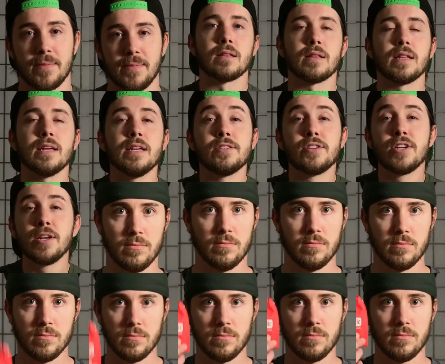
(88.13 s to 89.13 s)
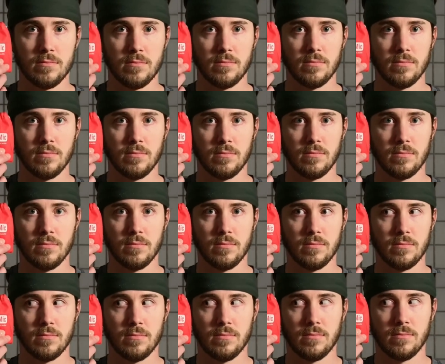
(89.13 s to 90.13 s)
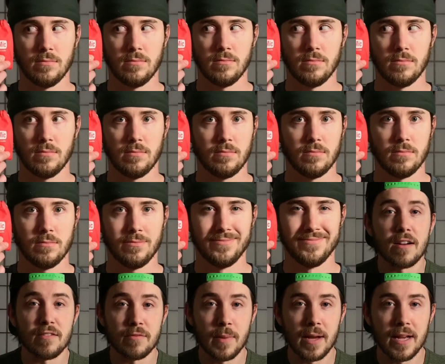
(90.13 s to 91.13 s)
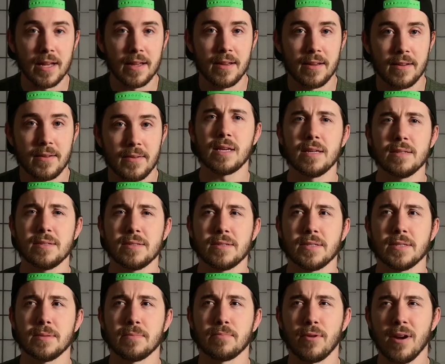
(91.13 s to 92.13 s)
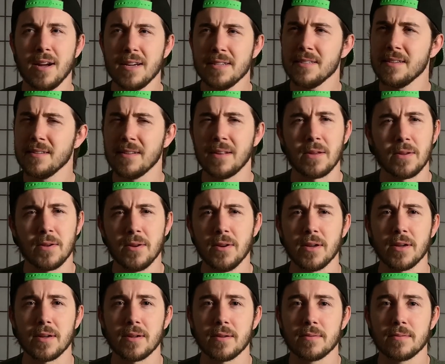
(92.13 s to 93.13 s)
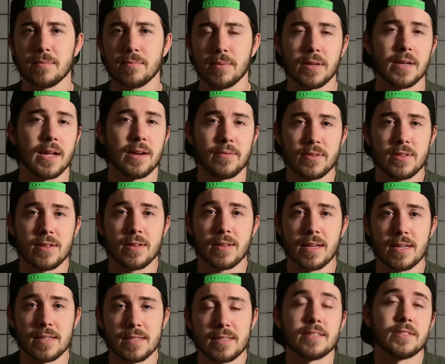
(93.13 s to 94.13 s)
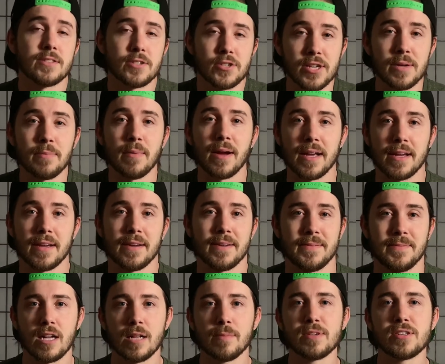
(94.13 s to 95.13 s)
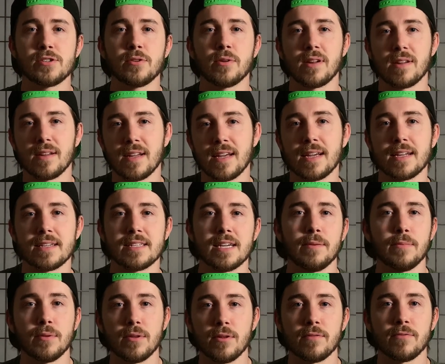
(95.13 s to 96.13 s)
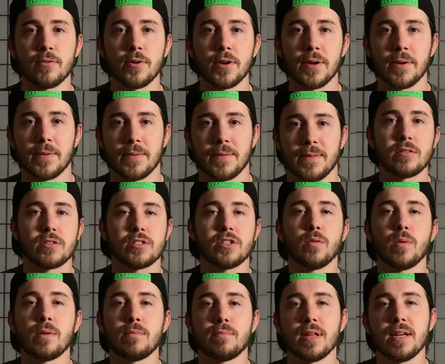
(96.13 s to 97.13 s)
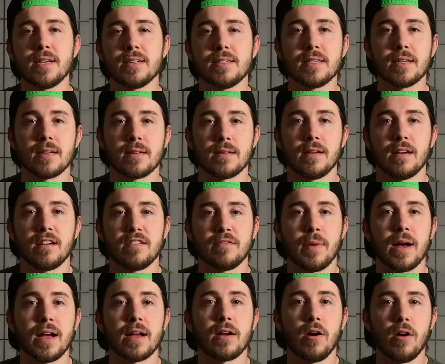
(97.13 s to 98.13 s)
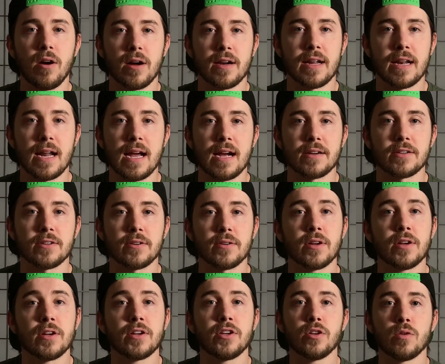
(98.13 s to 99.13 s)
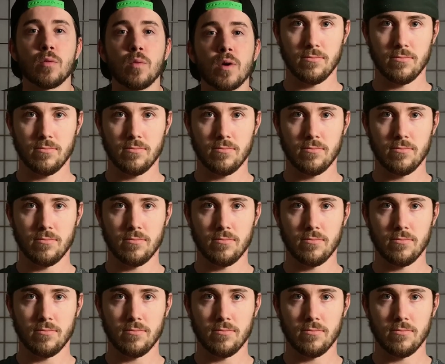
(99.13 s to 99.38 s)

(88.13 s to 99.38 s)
The cheapest mic I have is a $20 lav mic. It's surprisingly good, but nevertheless it's a cheap mic. I'll be sure to link it down below for you. So when placing a lav mic on an actor, you'll want